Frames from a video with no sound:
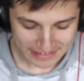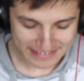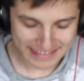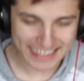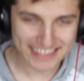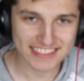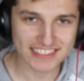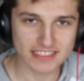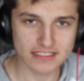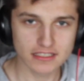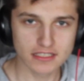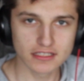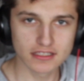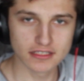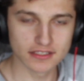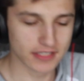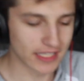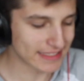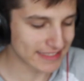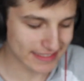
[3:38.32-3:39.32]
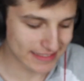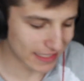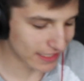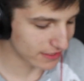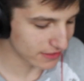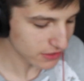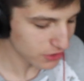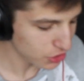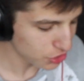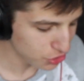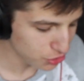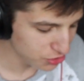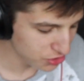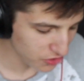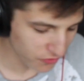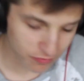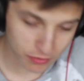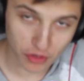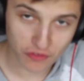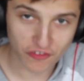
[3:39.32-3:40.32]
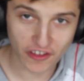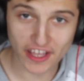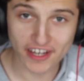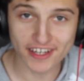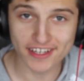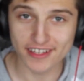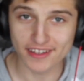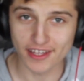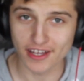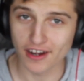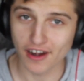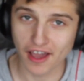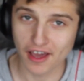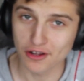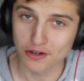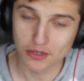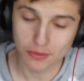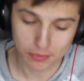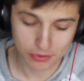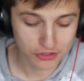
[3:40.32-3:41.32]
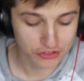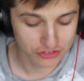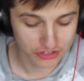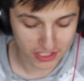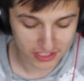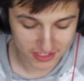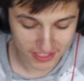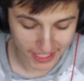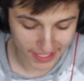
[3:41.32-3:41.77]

That's not good use of profanity there. I don't appreciate